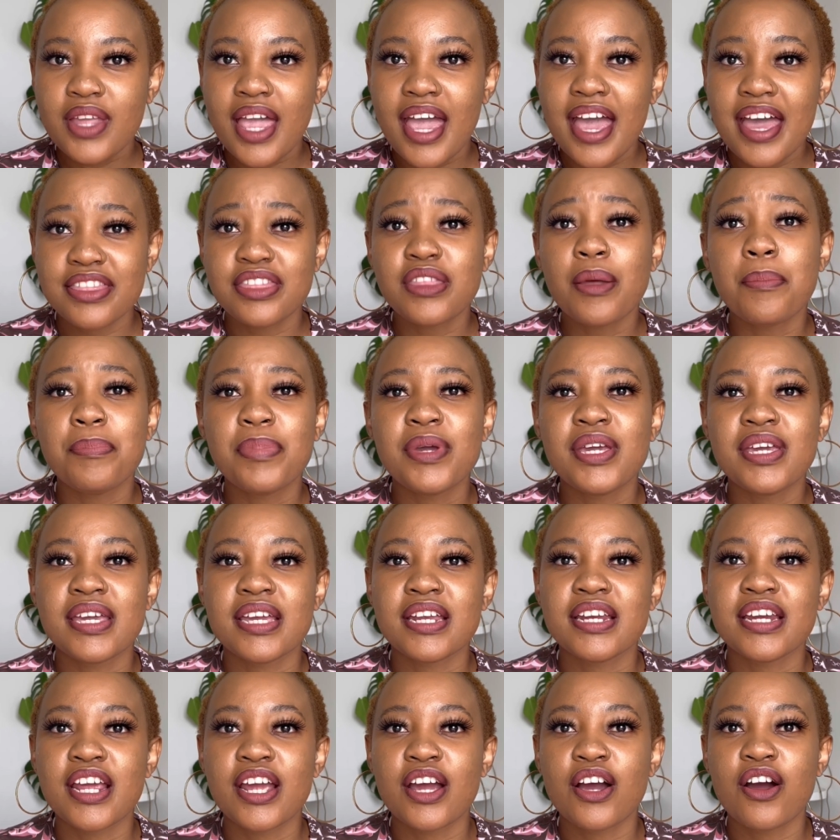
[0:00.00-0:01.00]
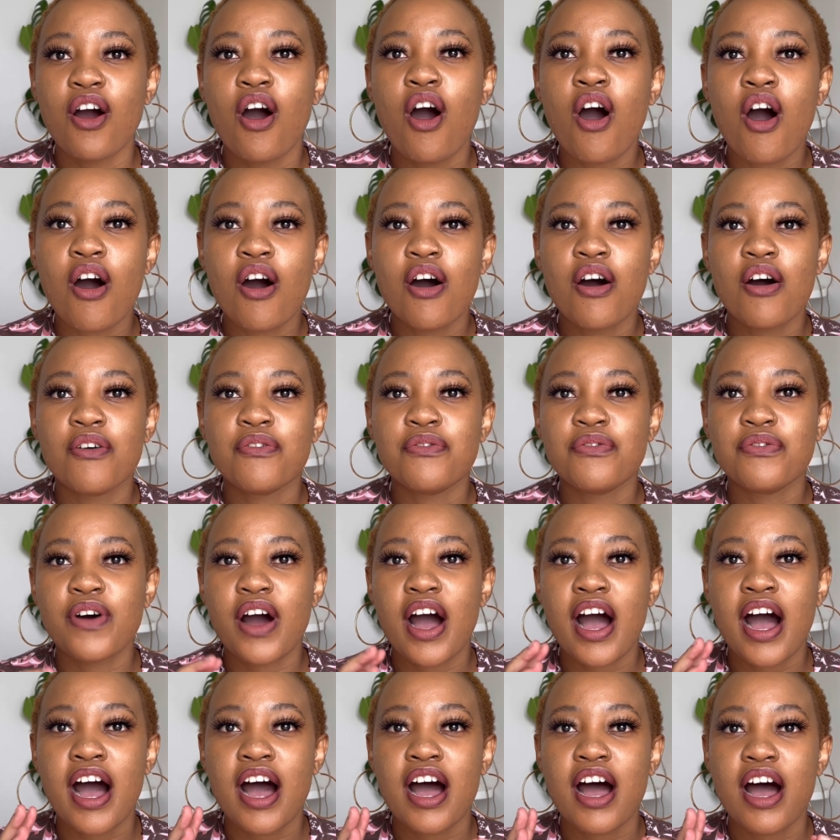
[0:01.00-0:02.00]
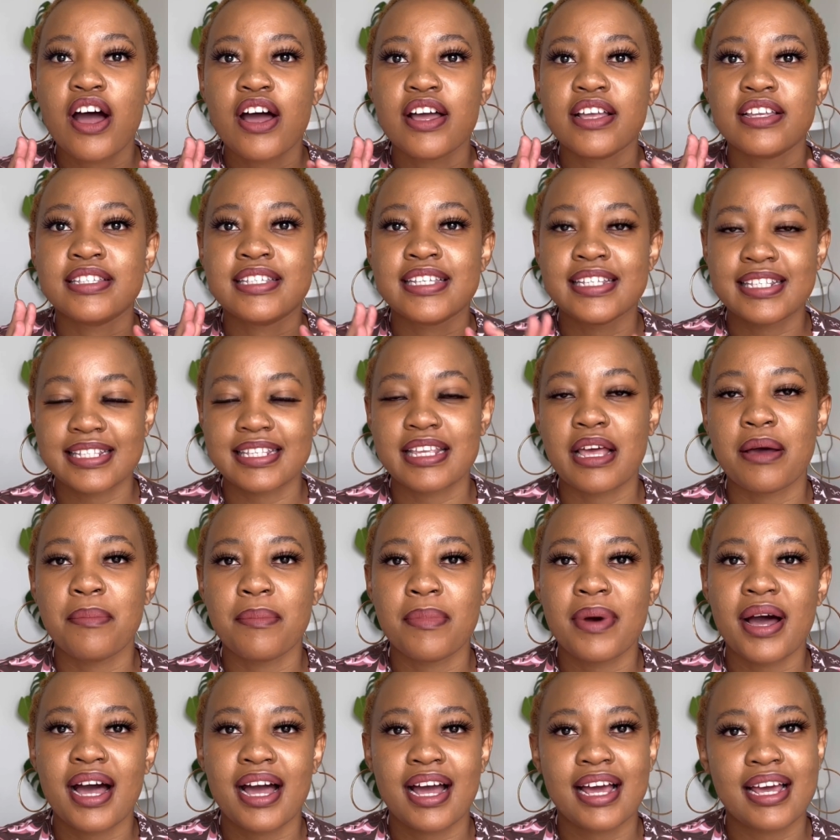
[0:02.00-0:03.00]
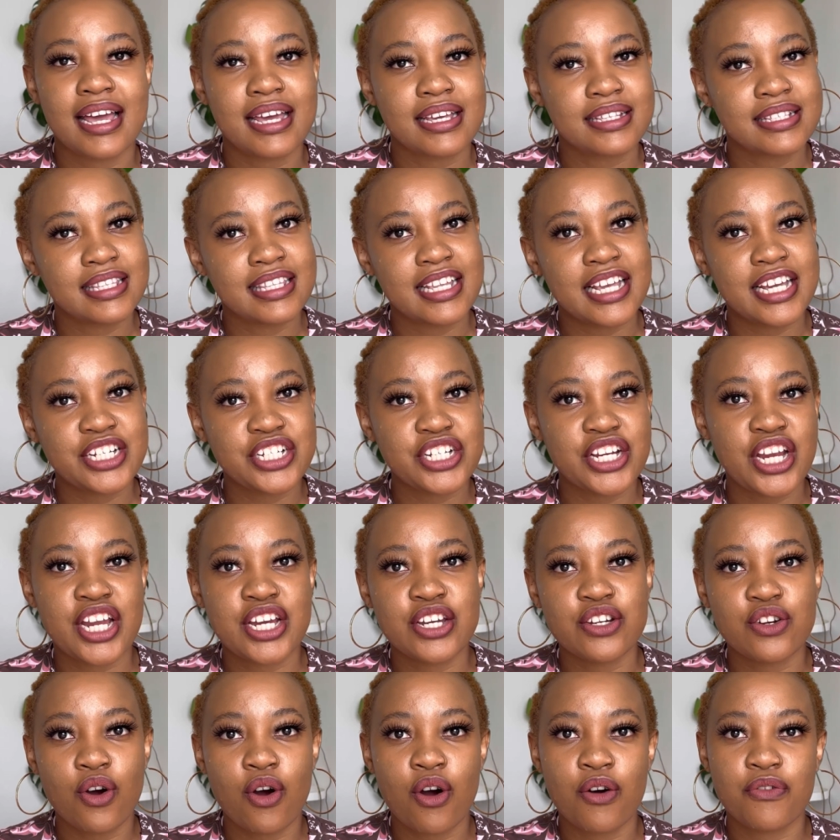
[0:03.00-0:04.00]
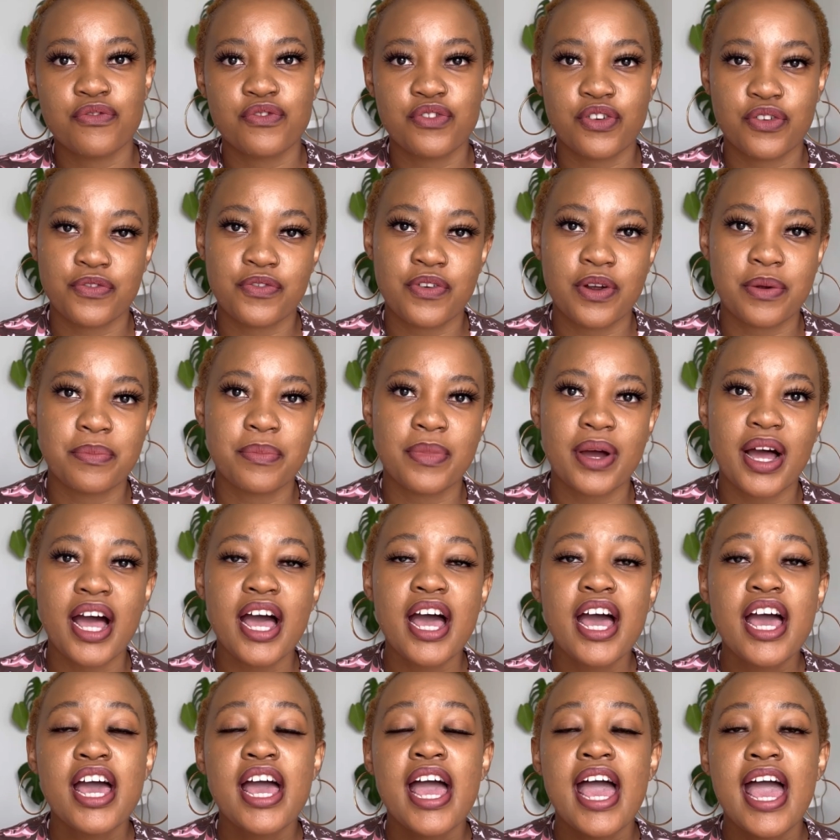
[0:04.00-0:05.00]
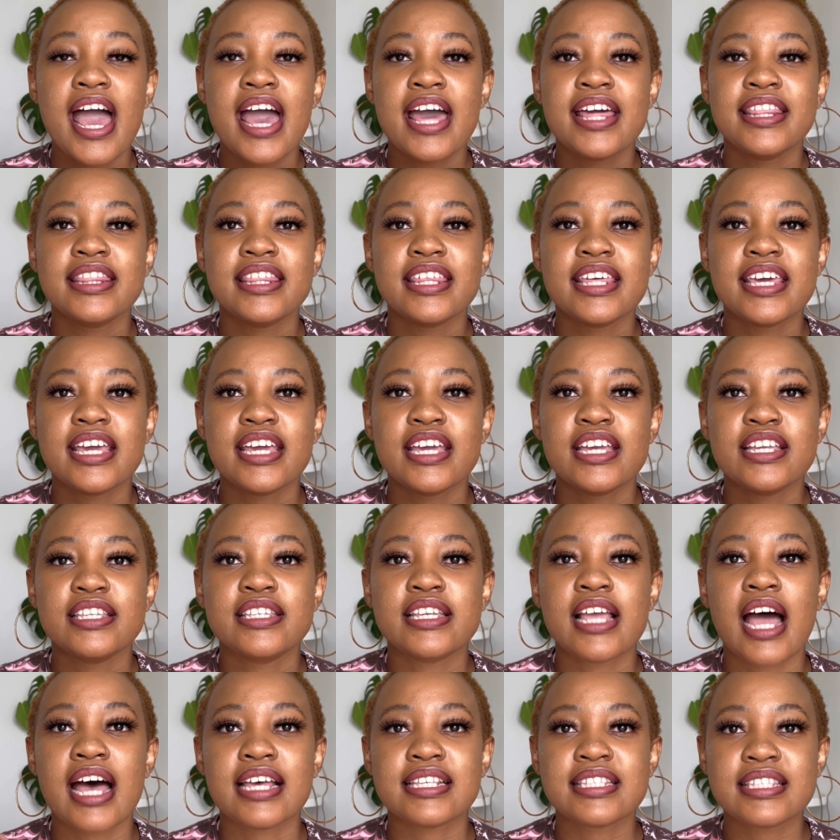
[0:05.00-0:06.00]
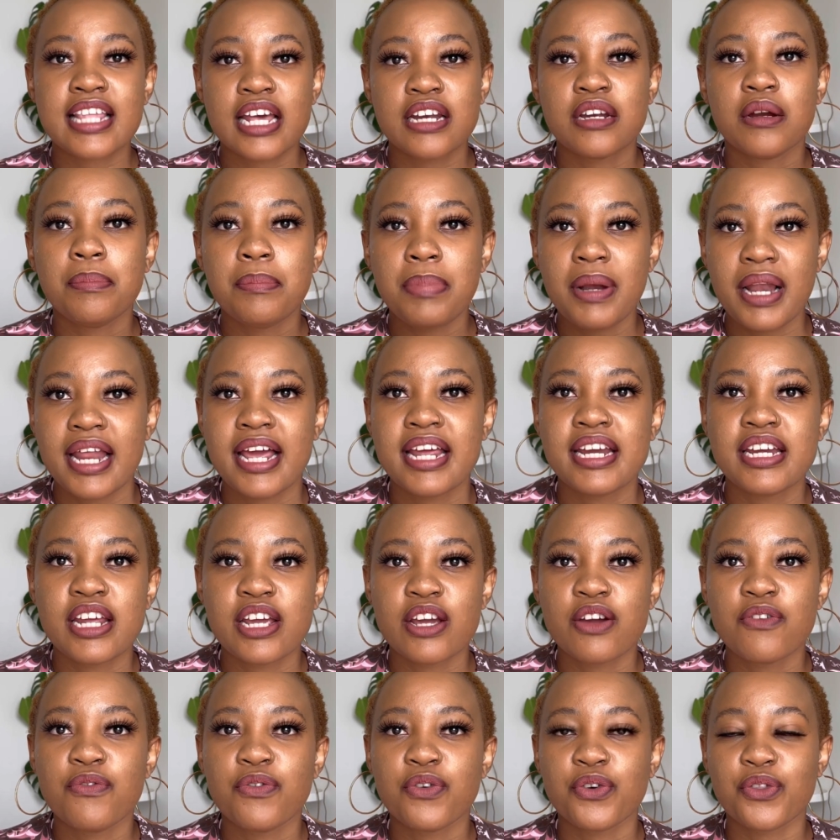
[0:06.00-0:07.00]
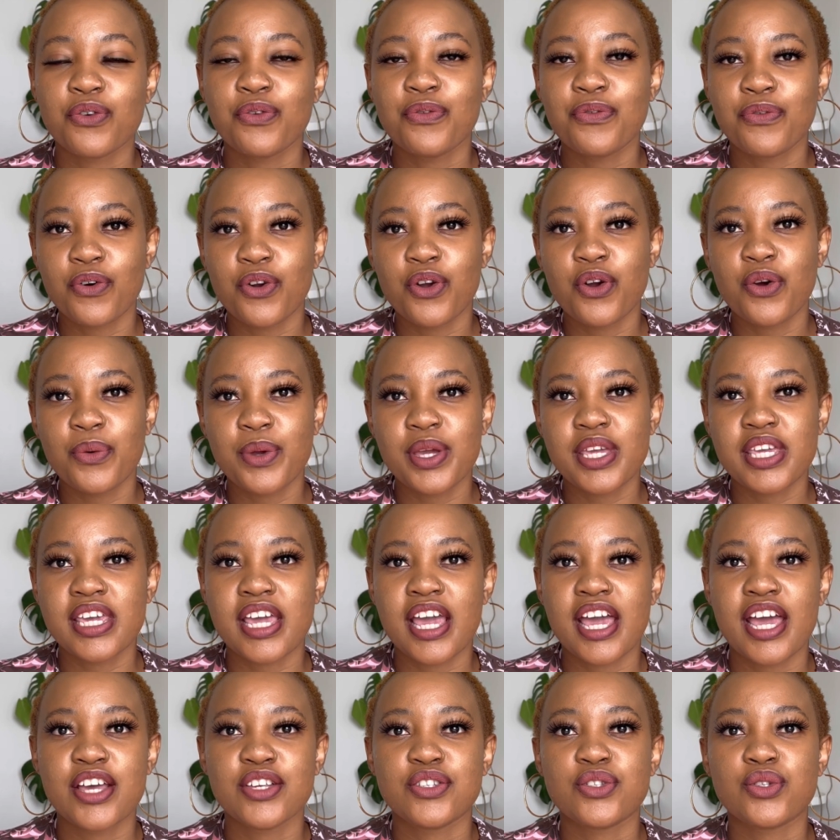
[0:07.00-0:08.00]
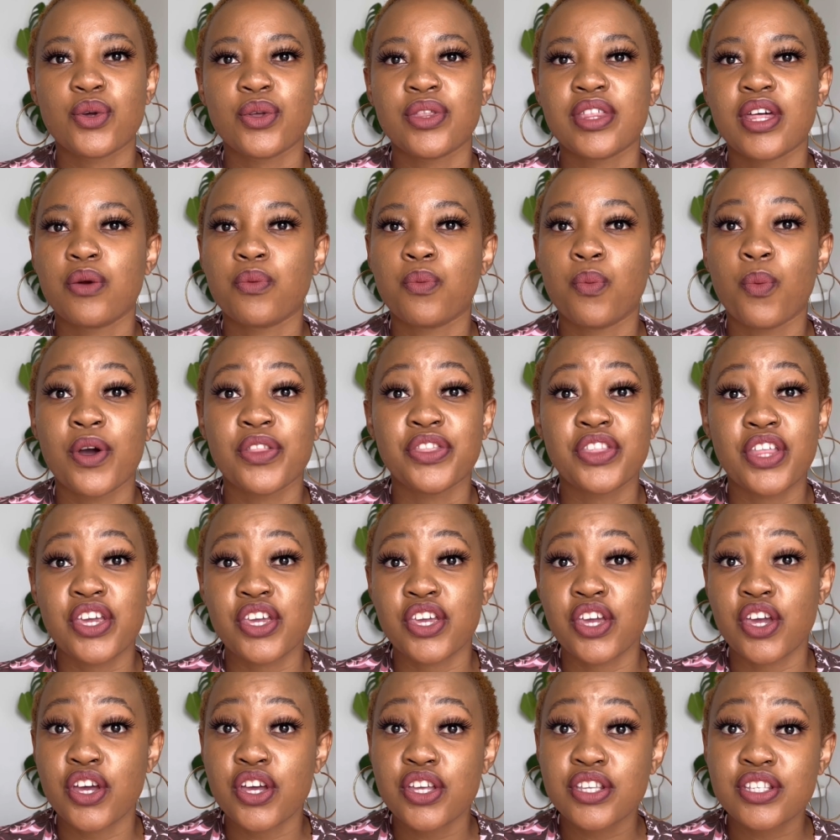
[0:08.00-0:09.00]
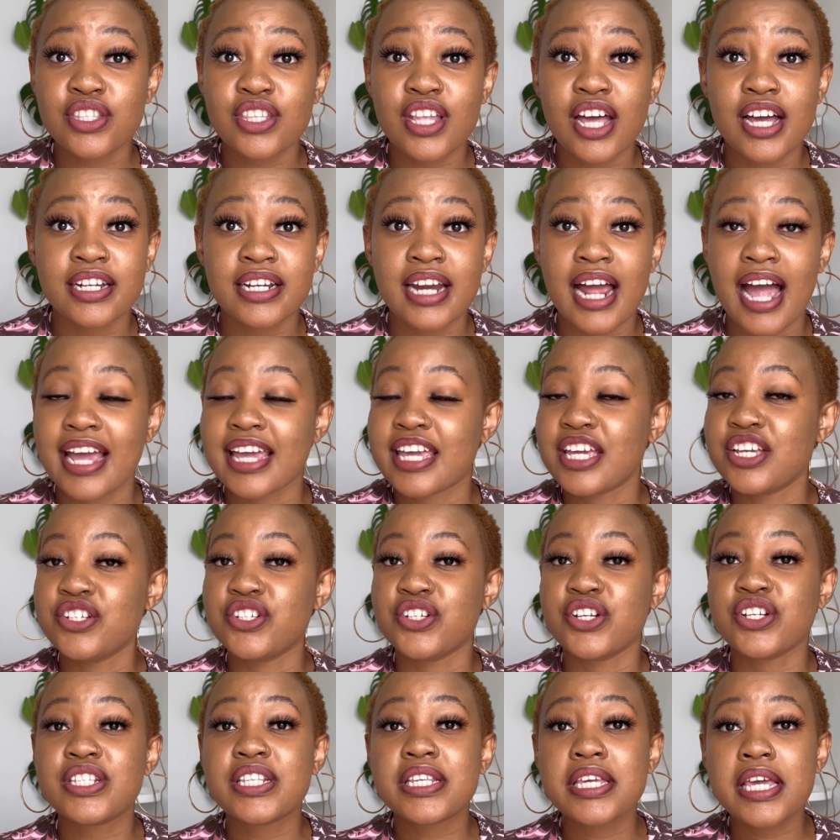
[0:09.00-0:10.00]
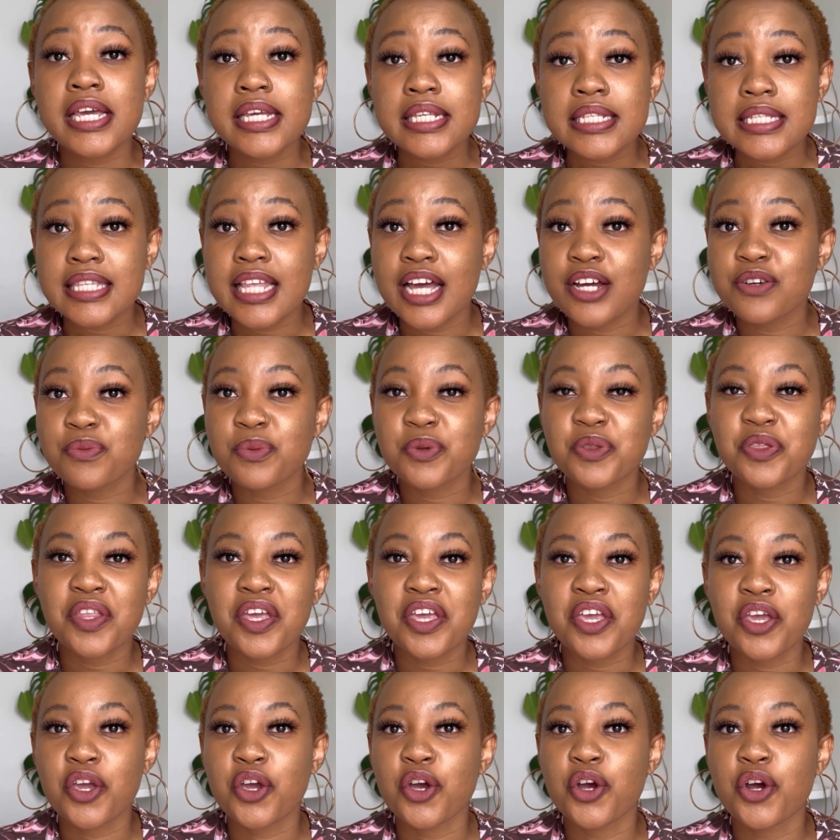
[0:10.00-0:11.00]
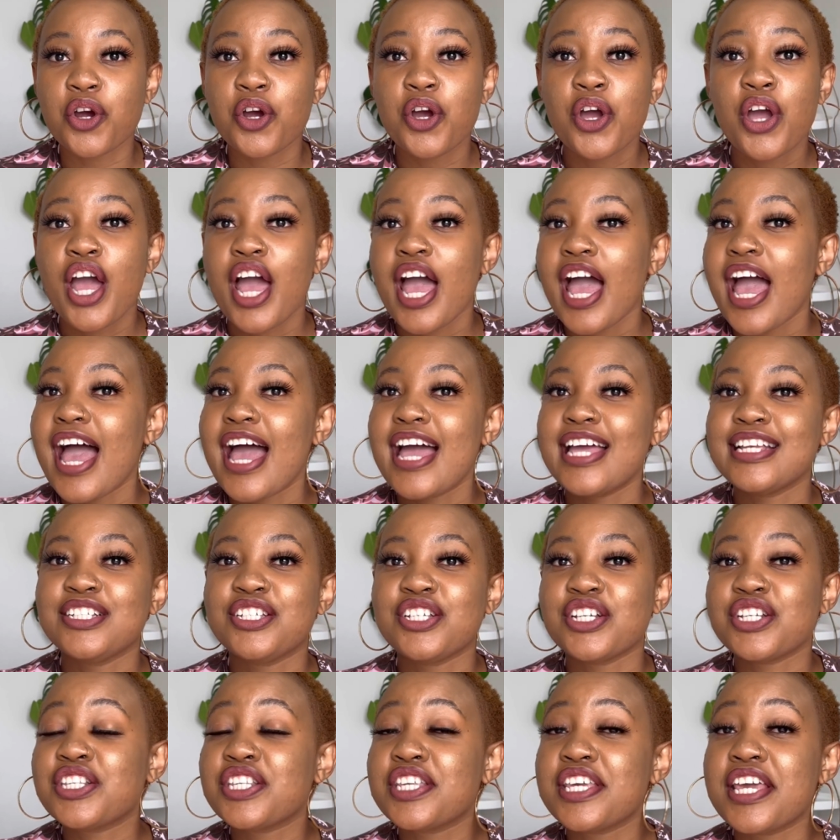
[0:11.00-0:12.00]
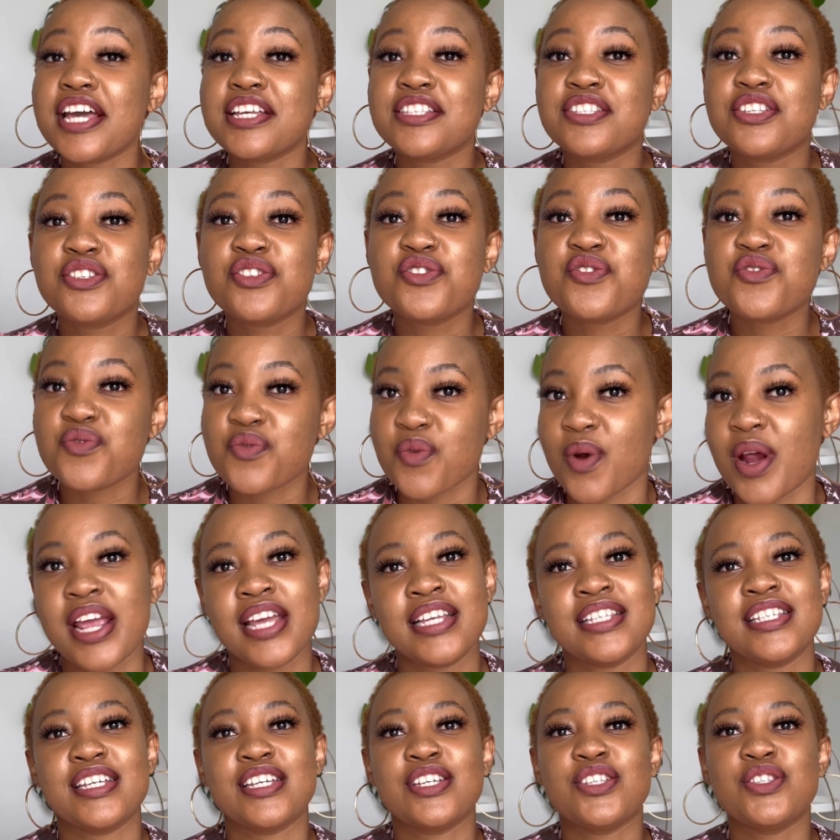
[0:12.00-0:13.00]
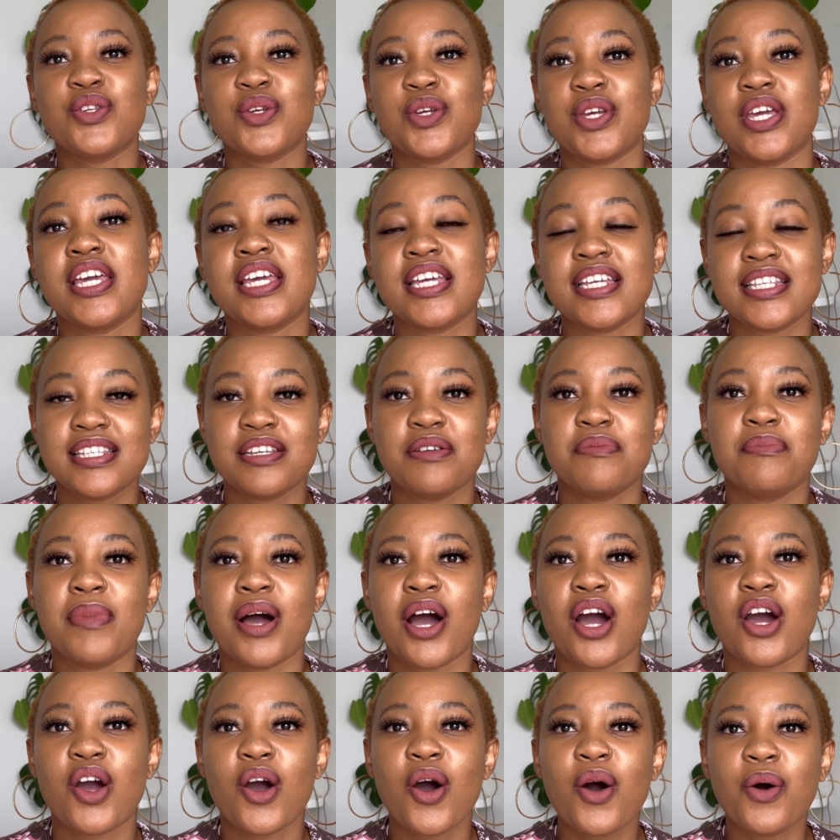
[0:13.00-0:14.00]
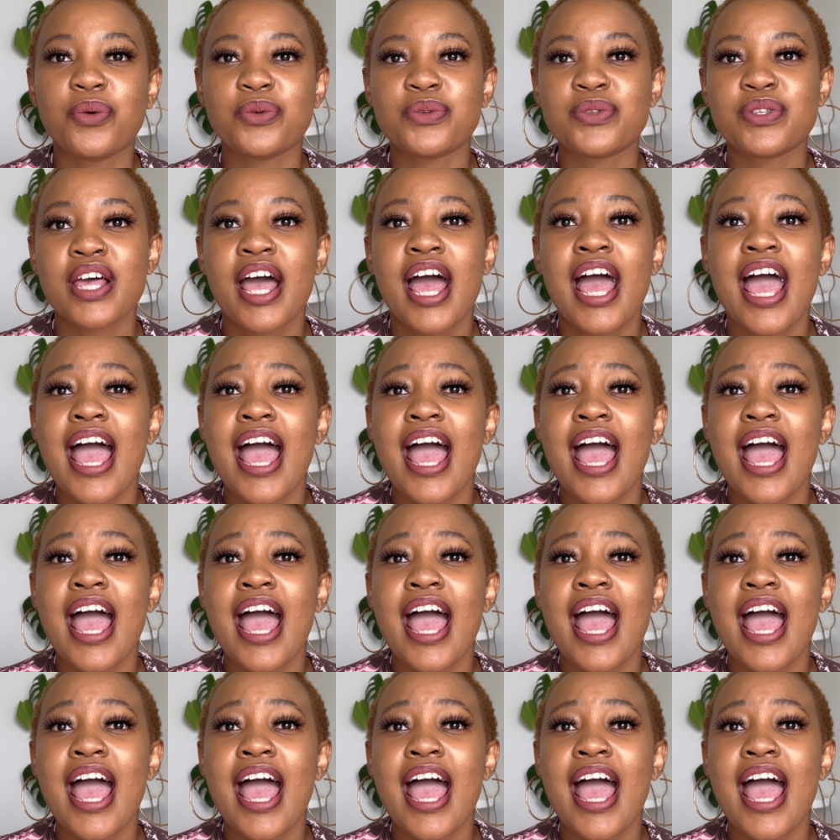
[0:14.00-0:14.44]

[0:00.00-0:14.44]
at the beginning of December / end of November, and then I started planning for the following year so that when the year starts, I can just kickstart with the year and just get straight into hitting my goals.